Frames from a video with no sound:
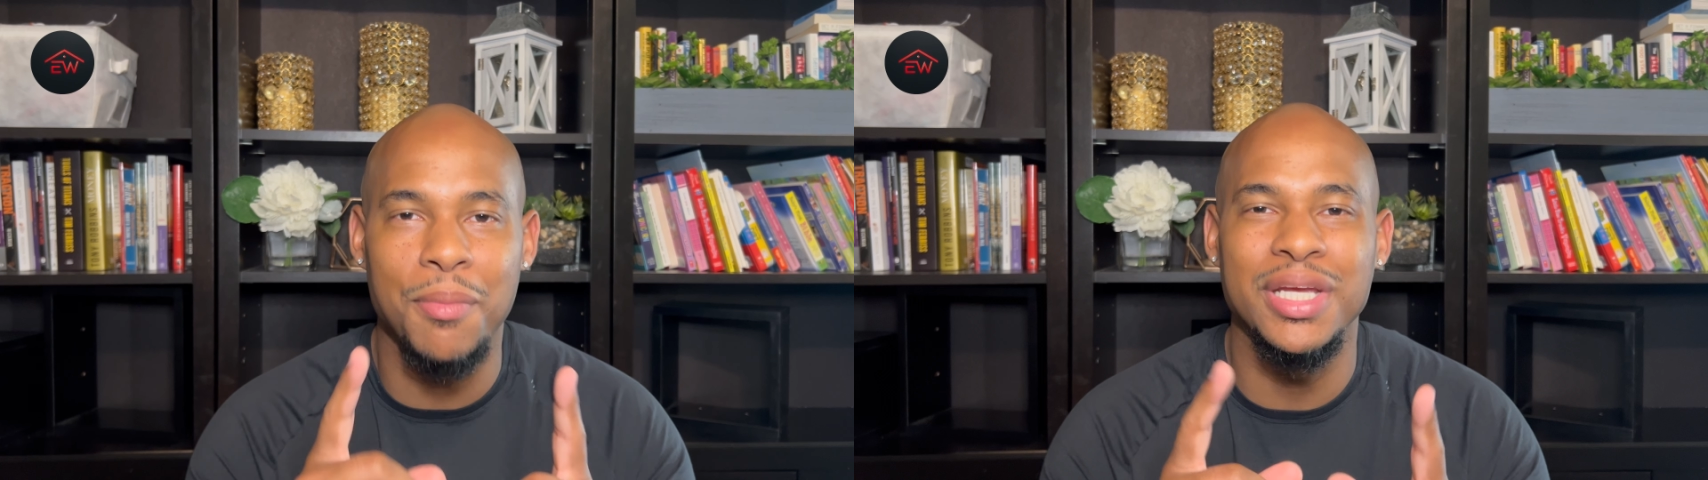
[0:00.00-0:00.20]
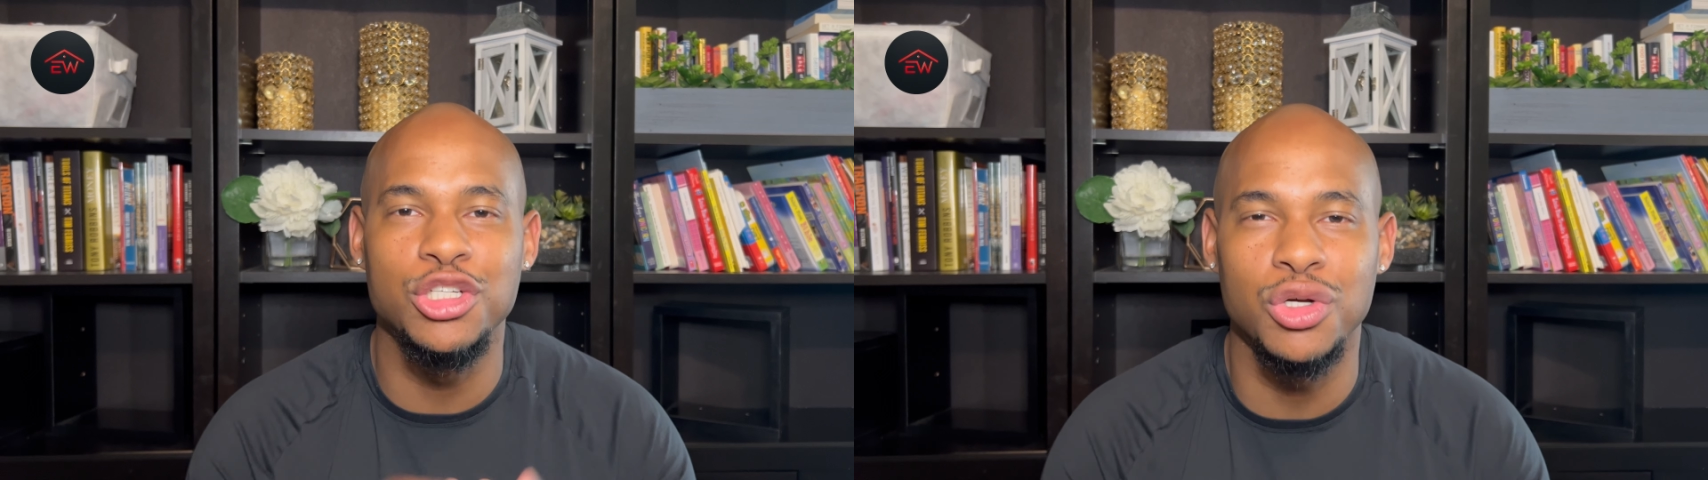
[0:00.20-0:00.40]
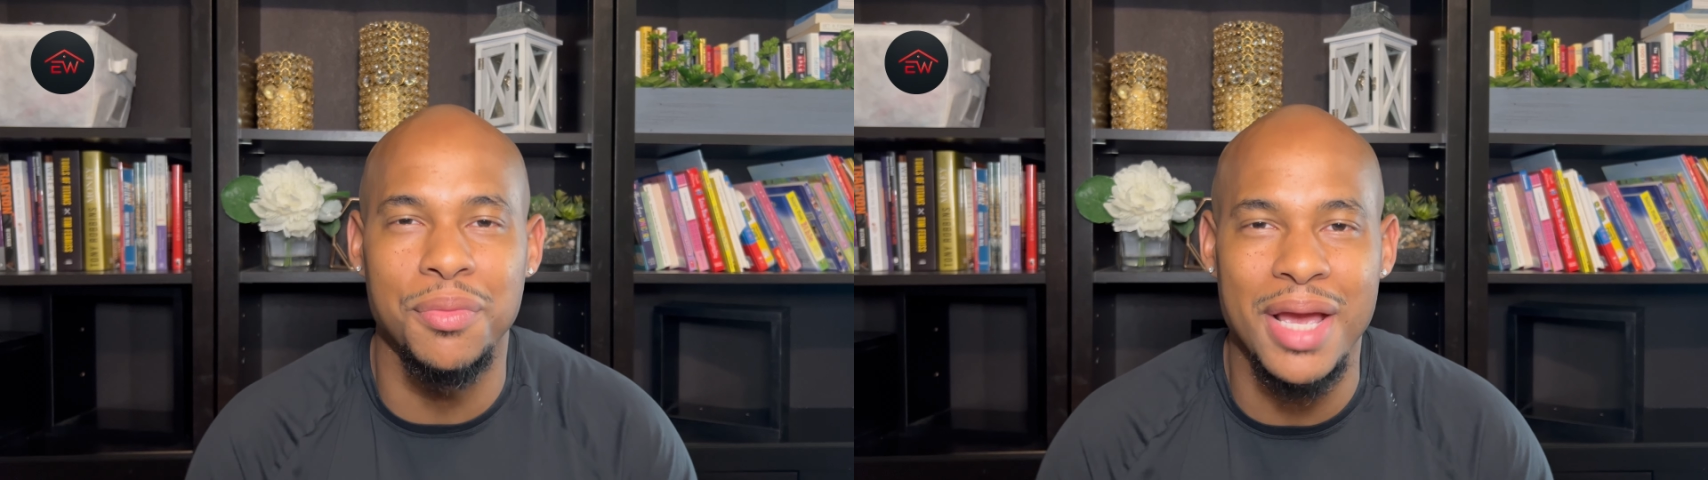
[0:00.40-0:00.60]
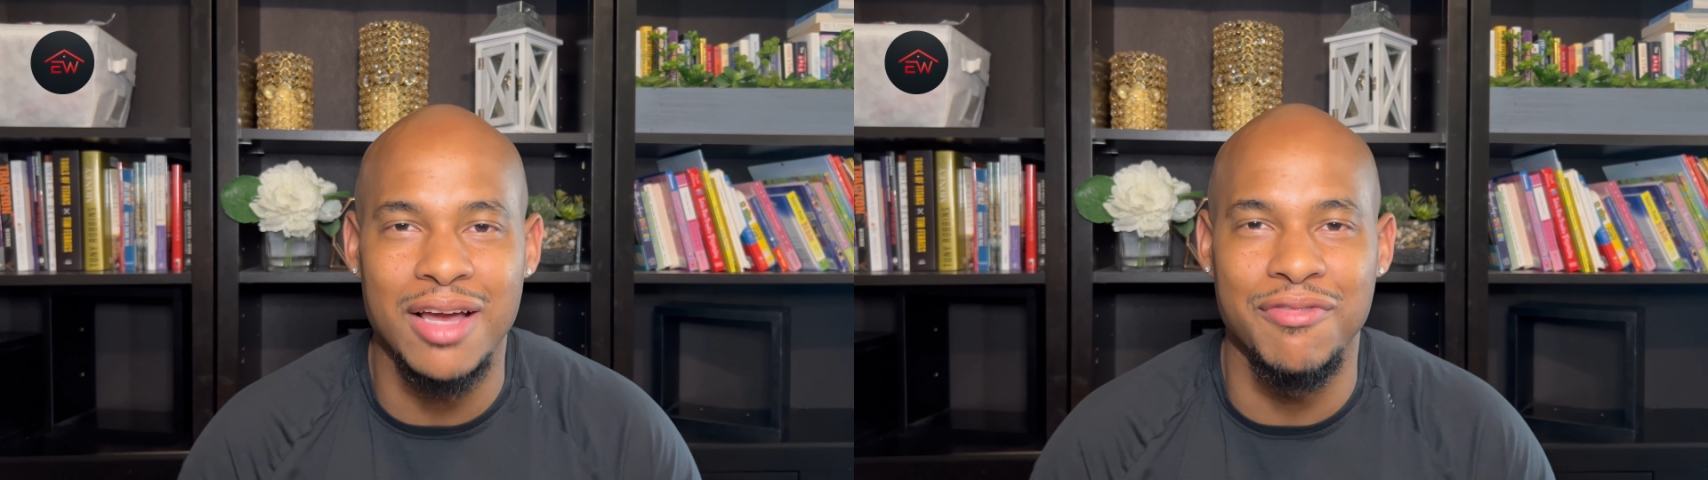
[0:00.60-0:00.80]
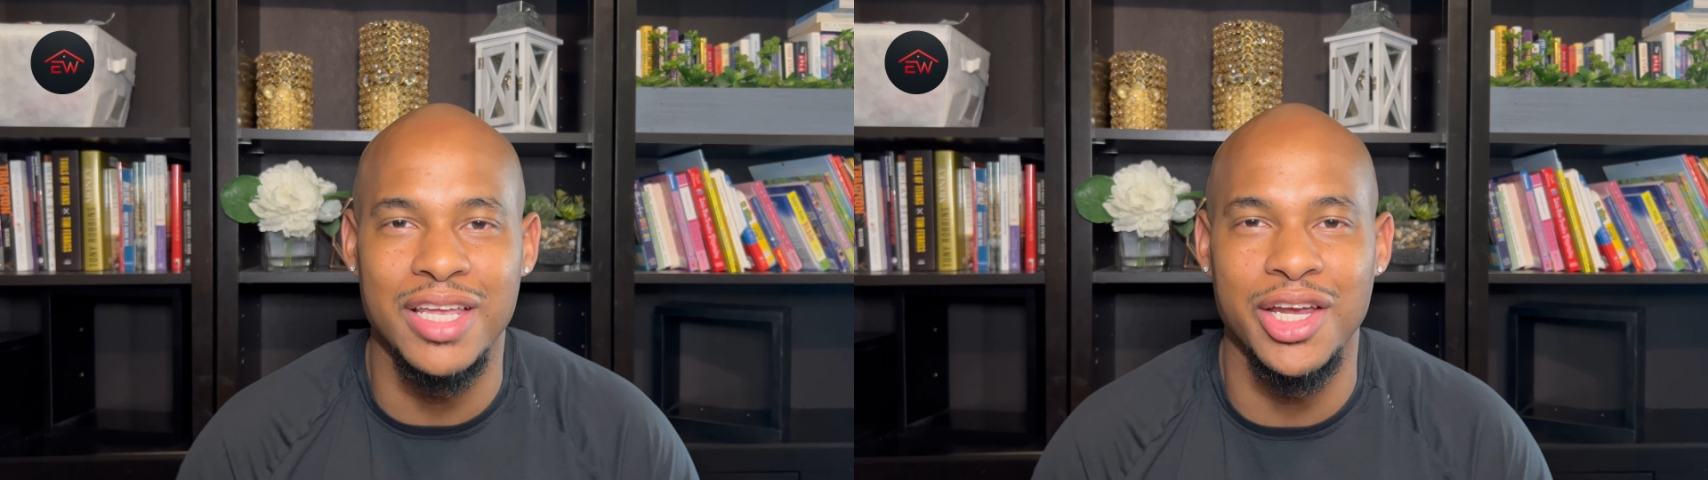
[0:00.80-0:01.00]
be sure to make
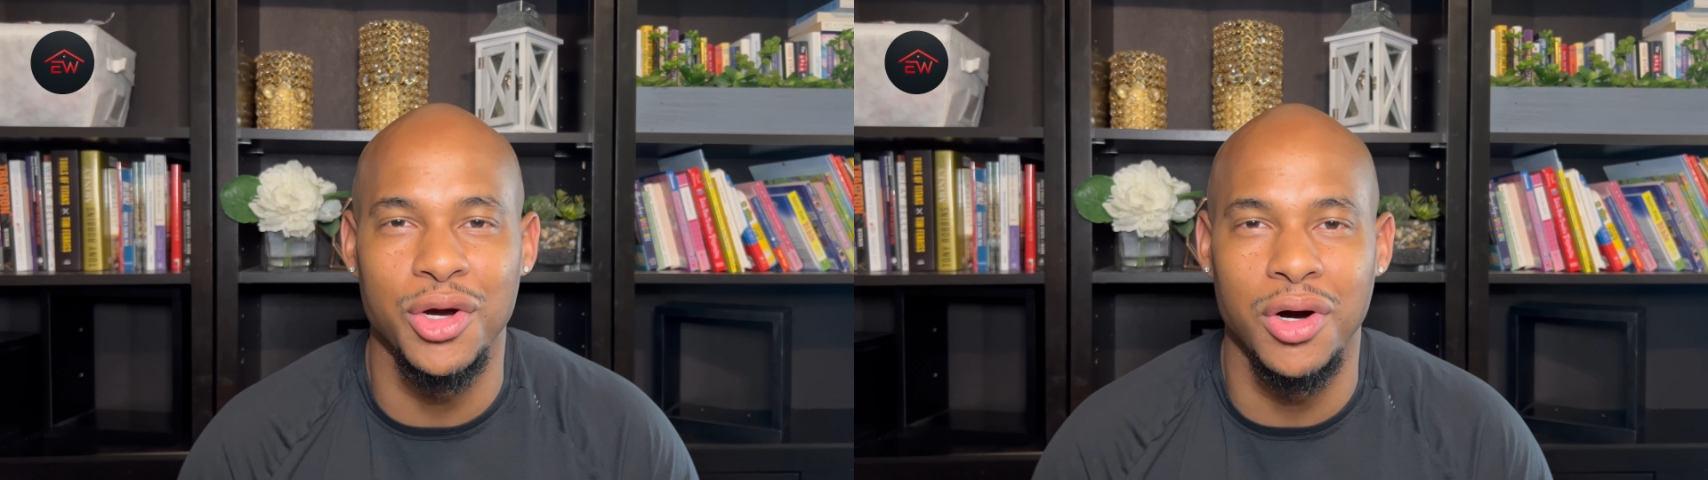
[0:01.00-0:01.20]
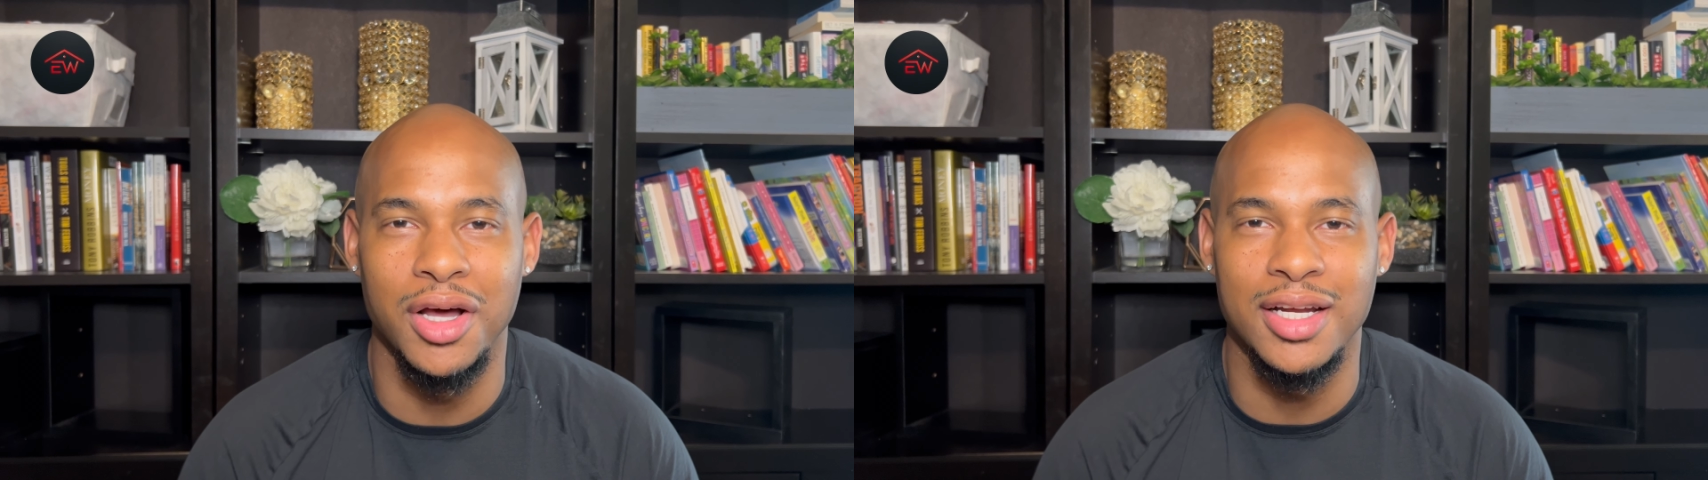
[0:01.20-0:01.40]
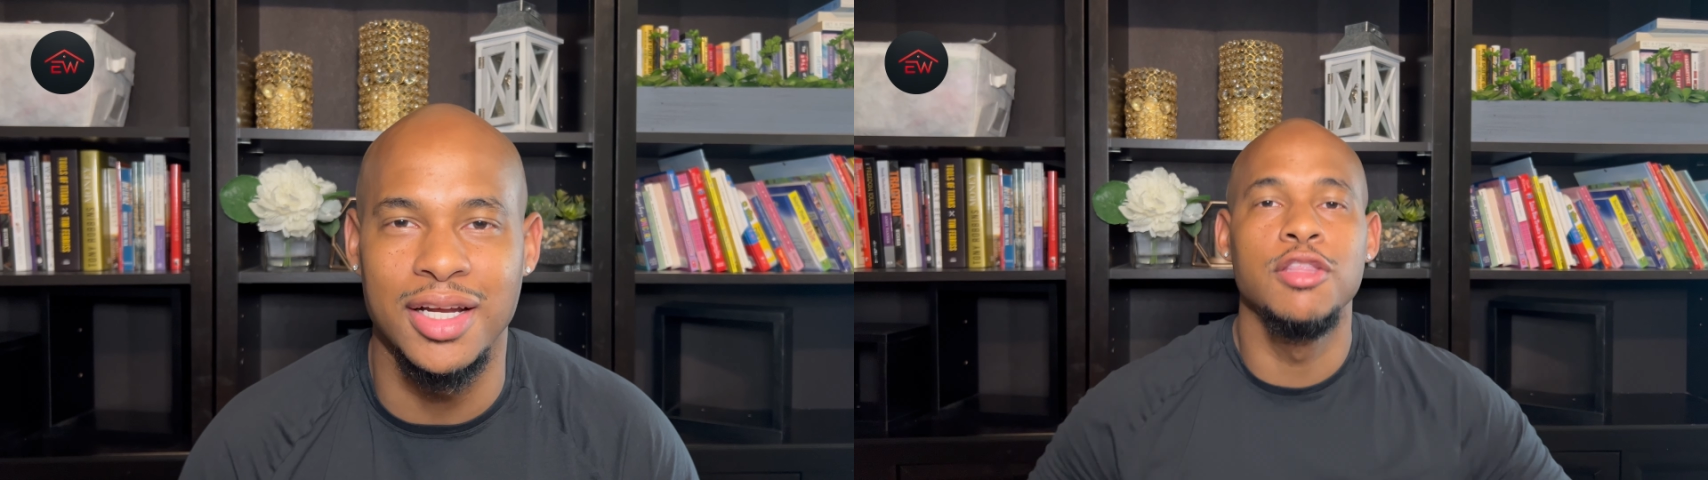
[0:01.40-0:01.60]
a video on it.